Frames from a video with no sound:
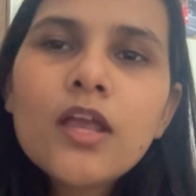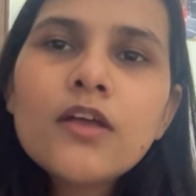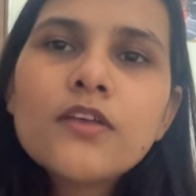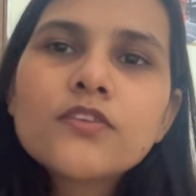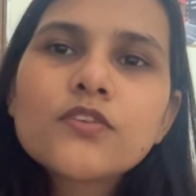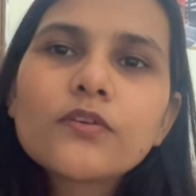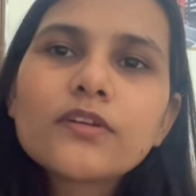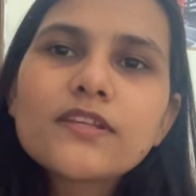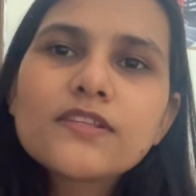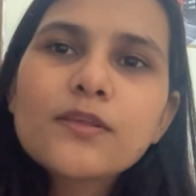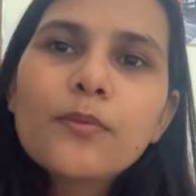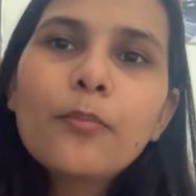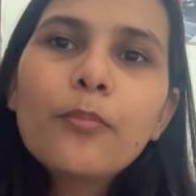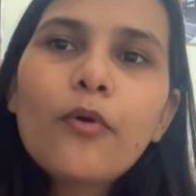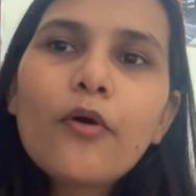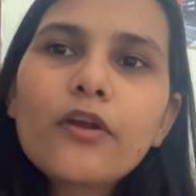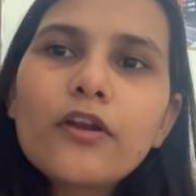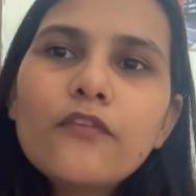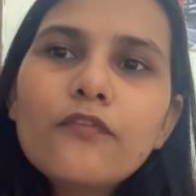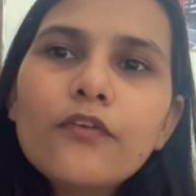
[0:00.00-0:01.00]
So it is
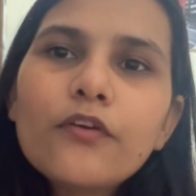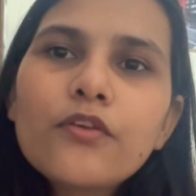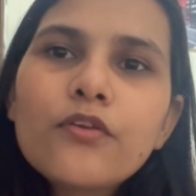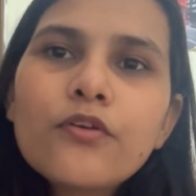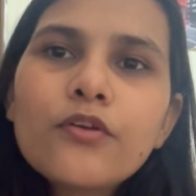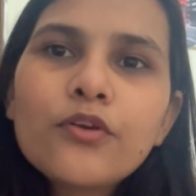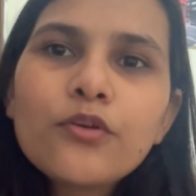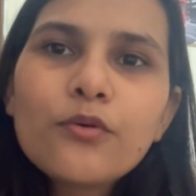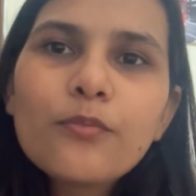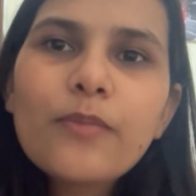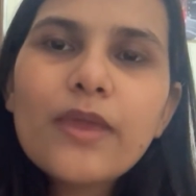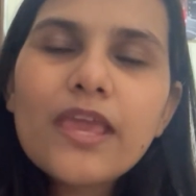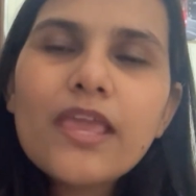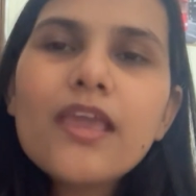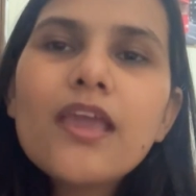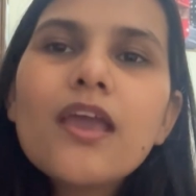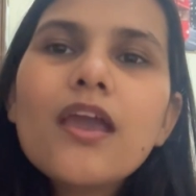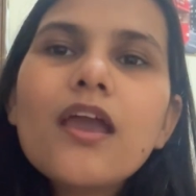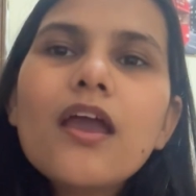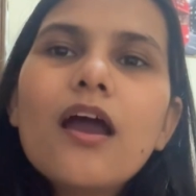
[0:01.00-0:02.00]
important for you to
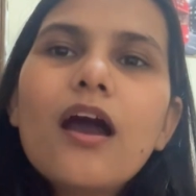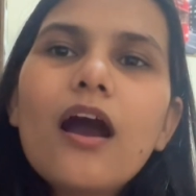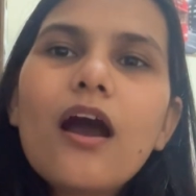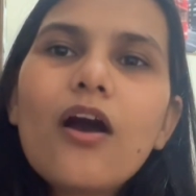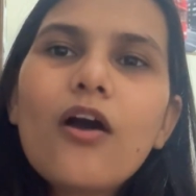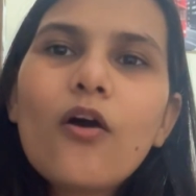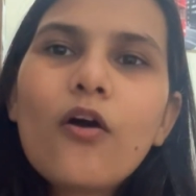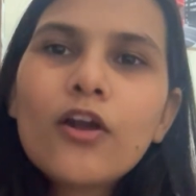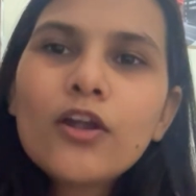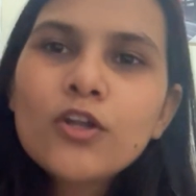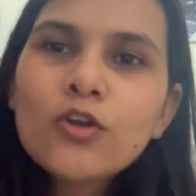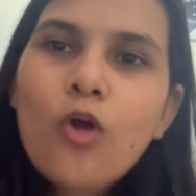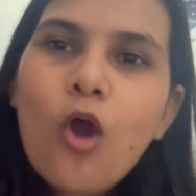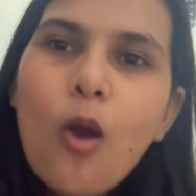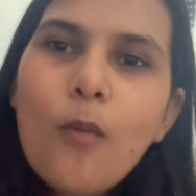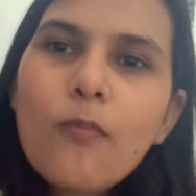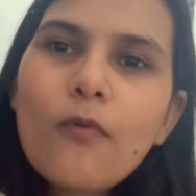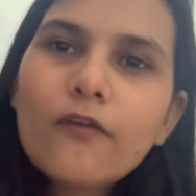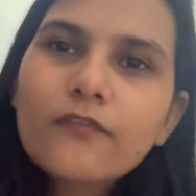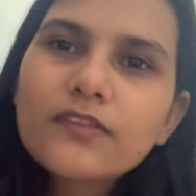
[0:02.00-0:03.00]
be on
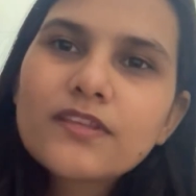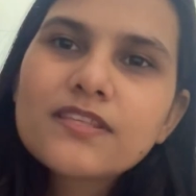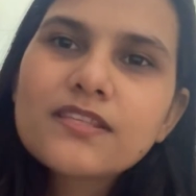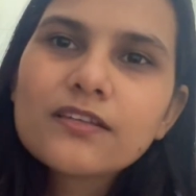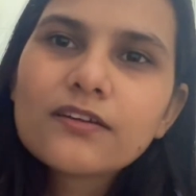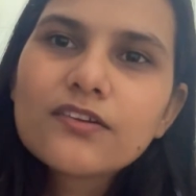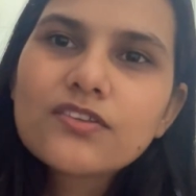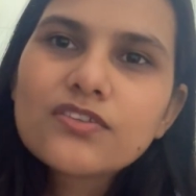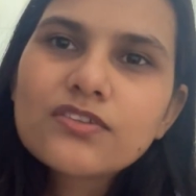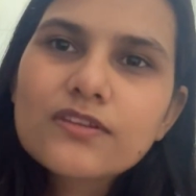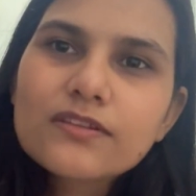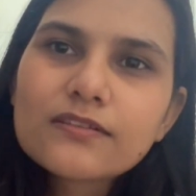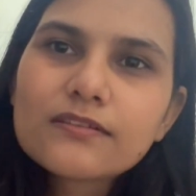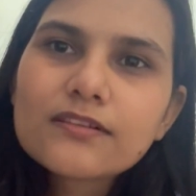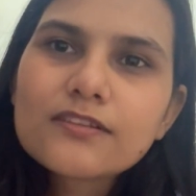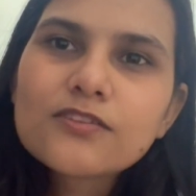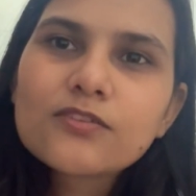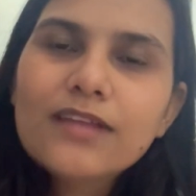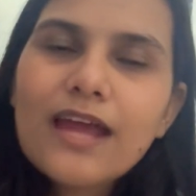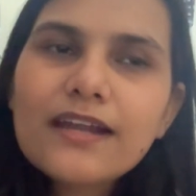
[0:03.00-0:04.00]
top of the search
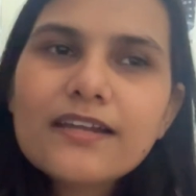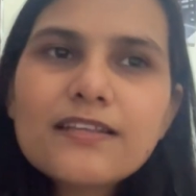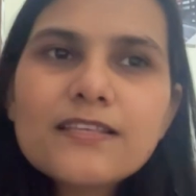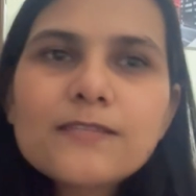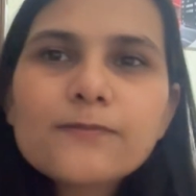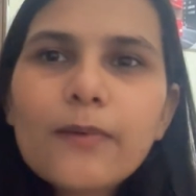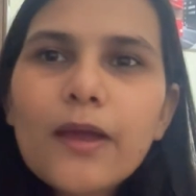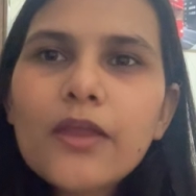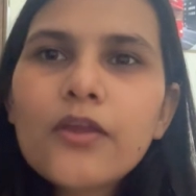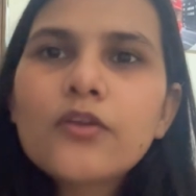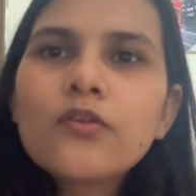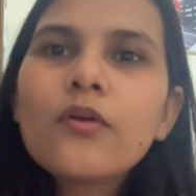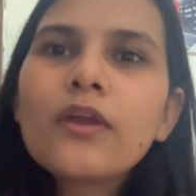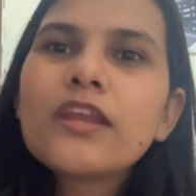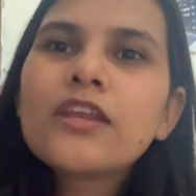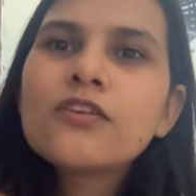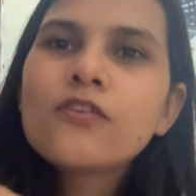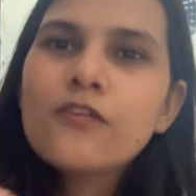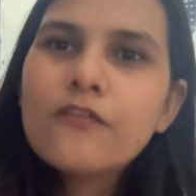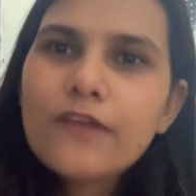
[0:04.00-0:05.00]
results. So that is why,
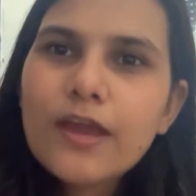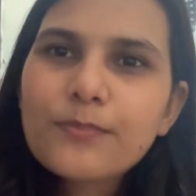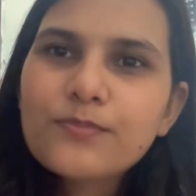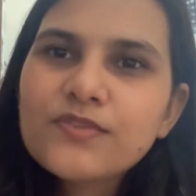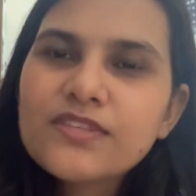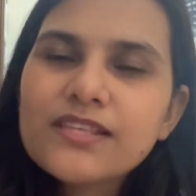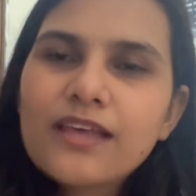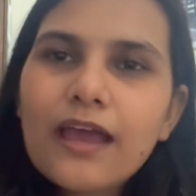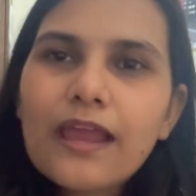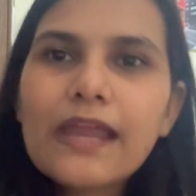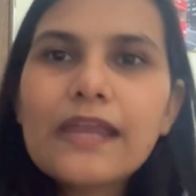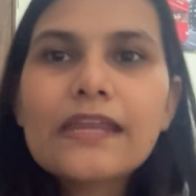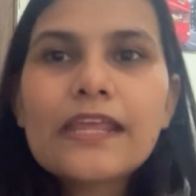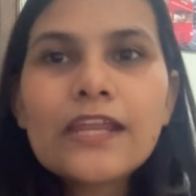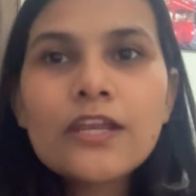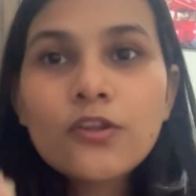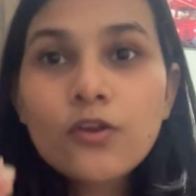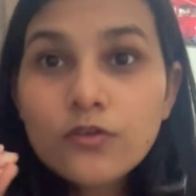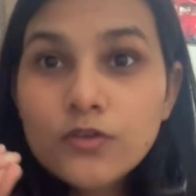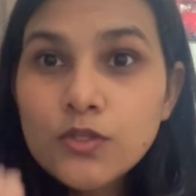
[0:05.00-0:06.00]
in your website,
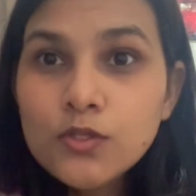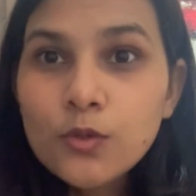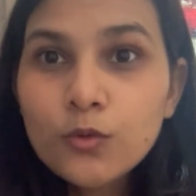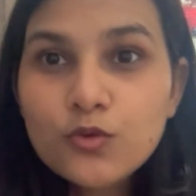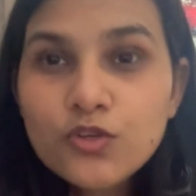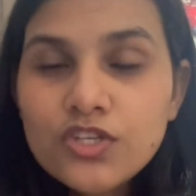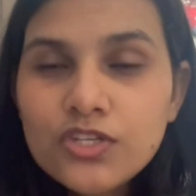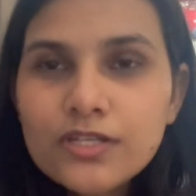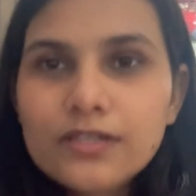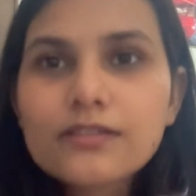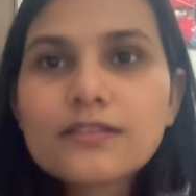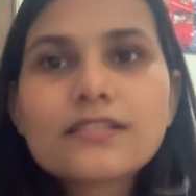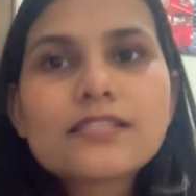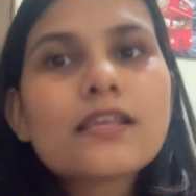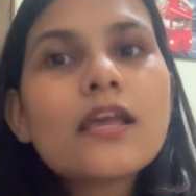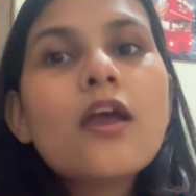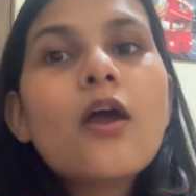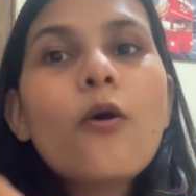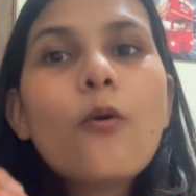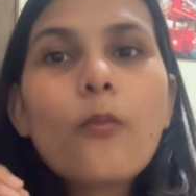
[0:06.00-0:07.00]
in your socials,
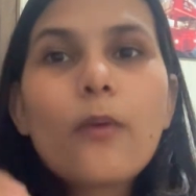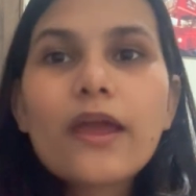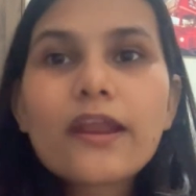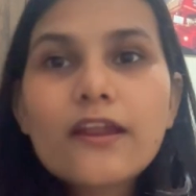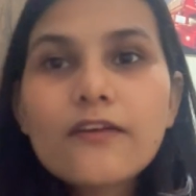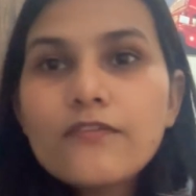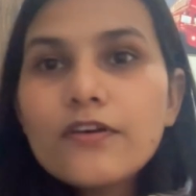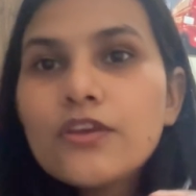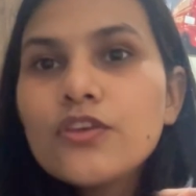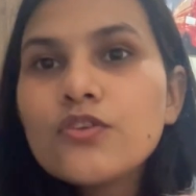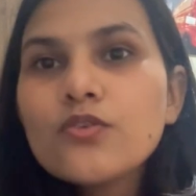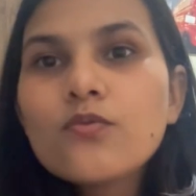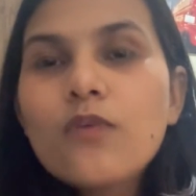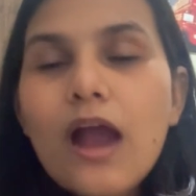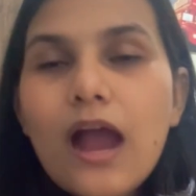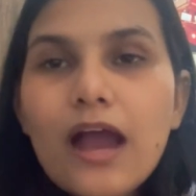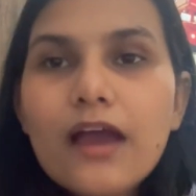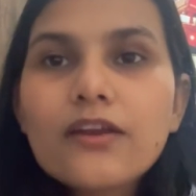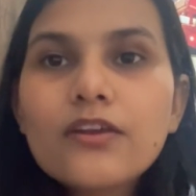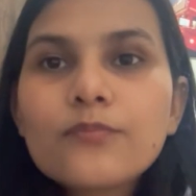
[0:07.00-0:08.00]
wherever you
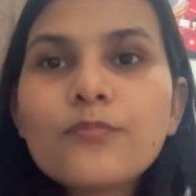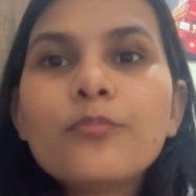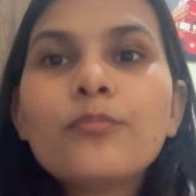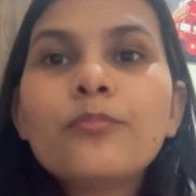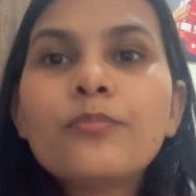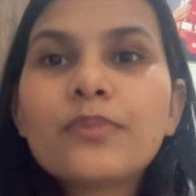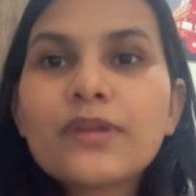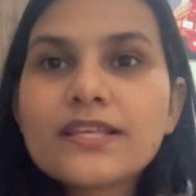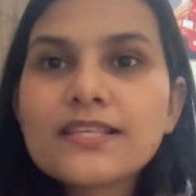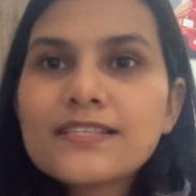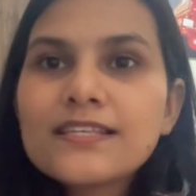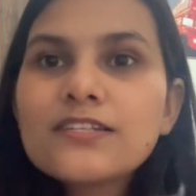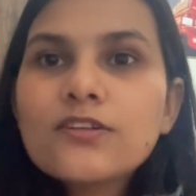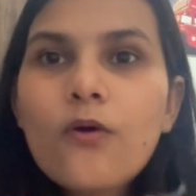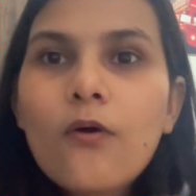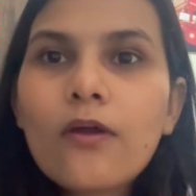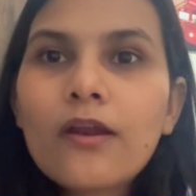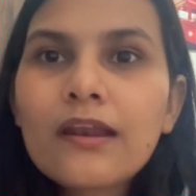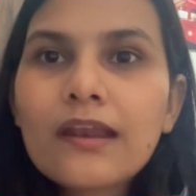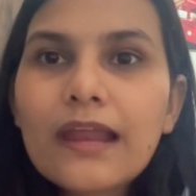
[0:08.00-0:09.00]
are present
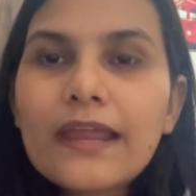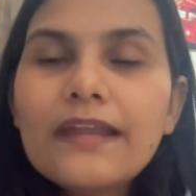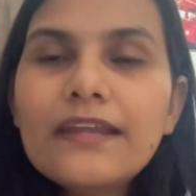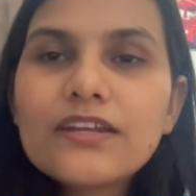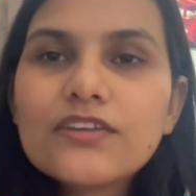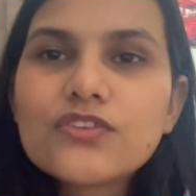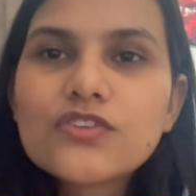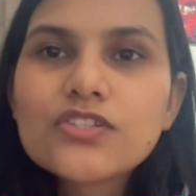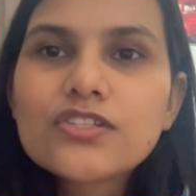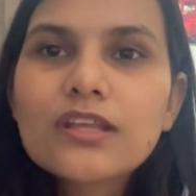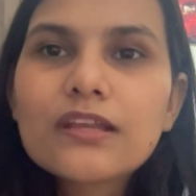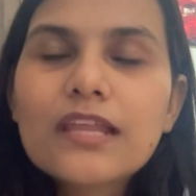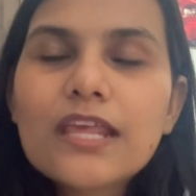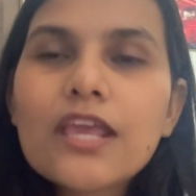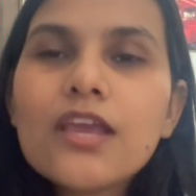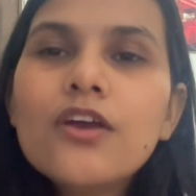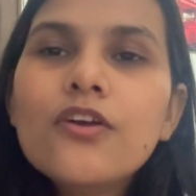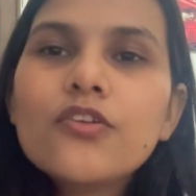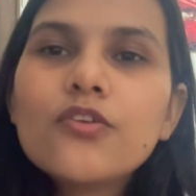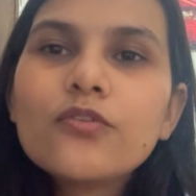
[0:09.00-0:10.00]
online
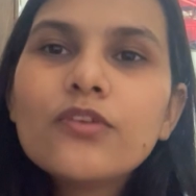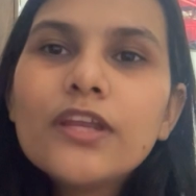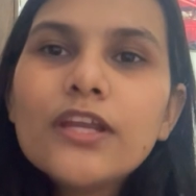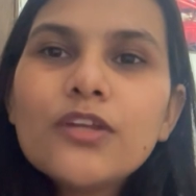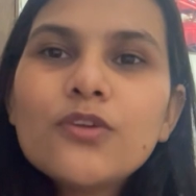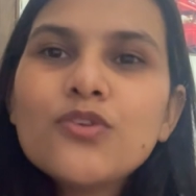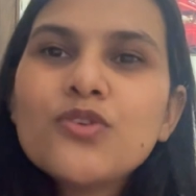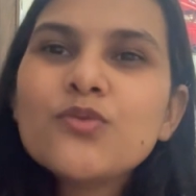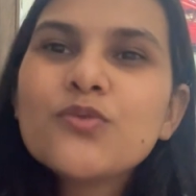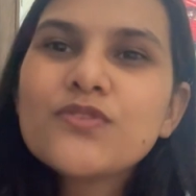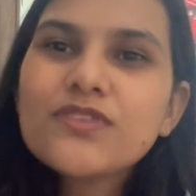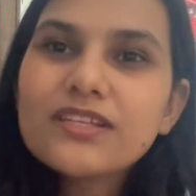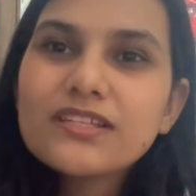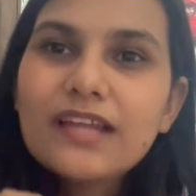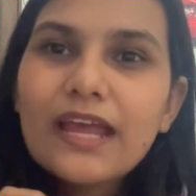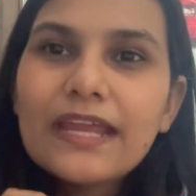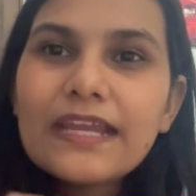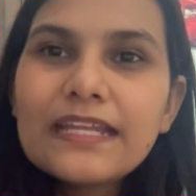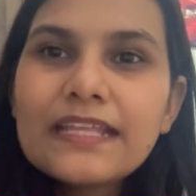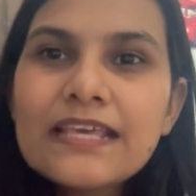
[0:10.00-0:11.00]
digitally, you need to use the
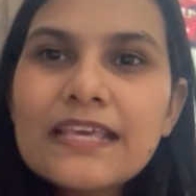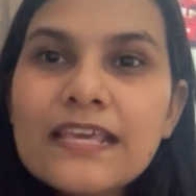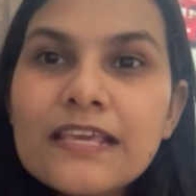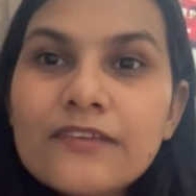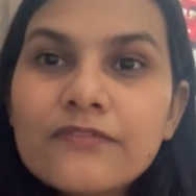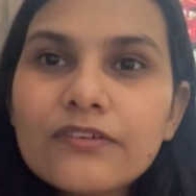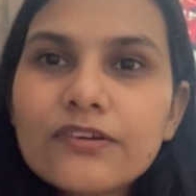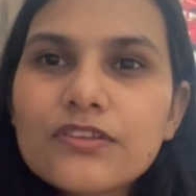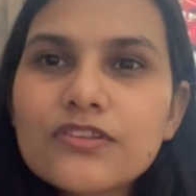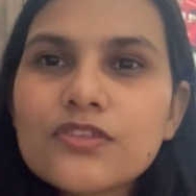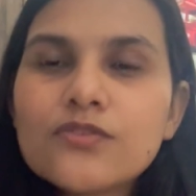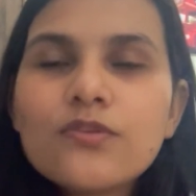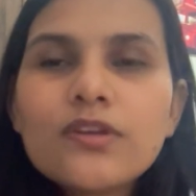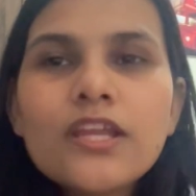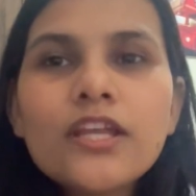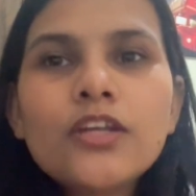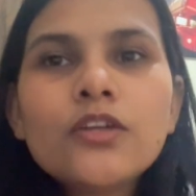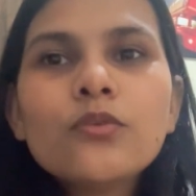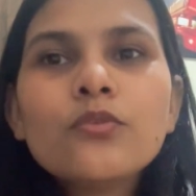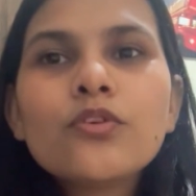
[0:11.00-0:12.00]
right keywords, you
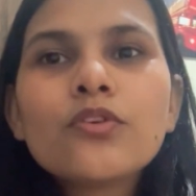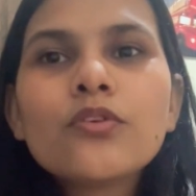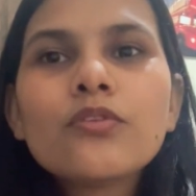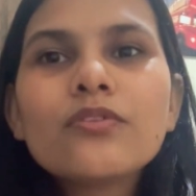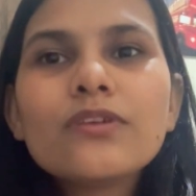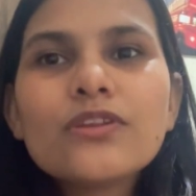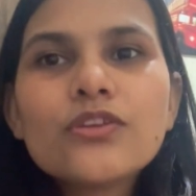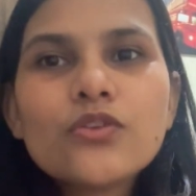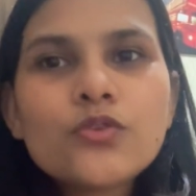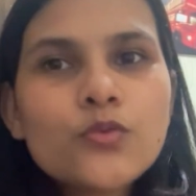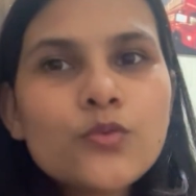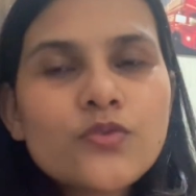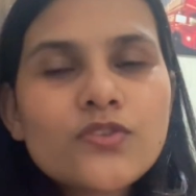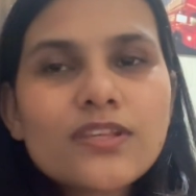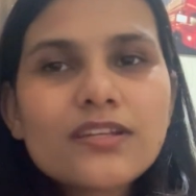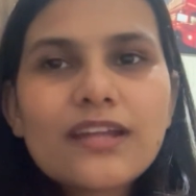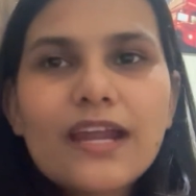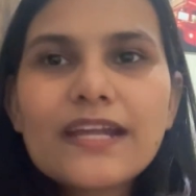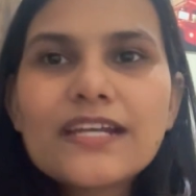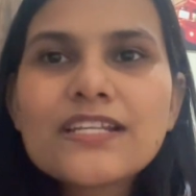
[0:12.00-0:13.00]
need to use
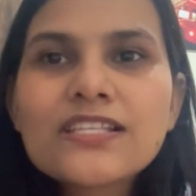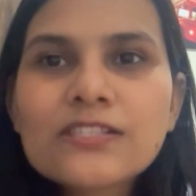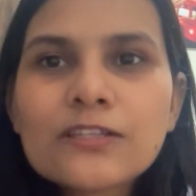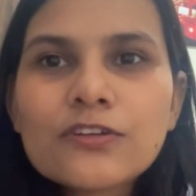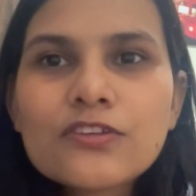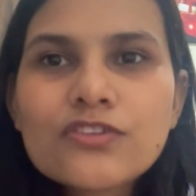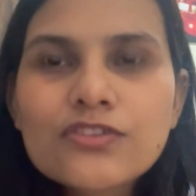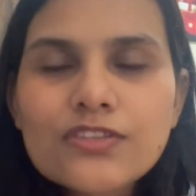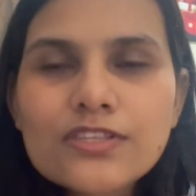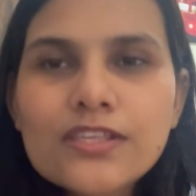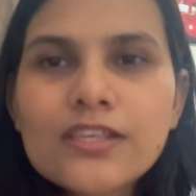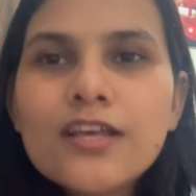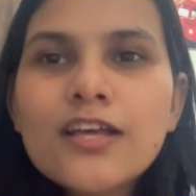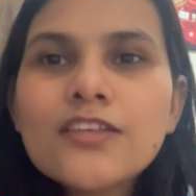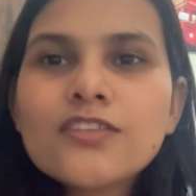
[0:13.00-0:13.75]
the right searches.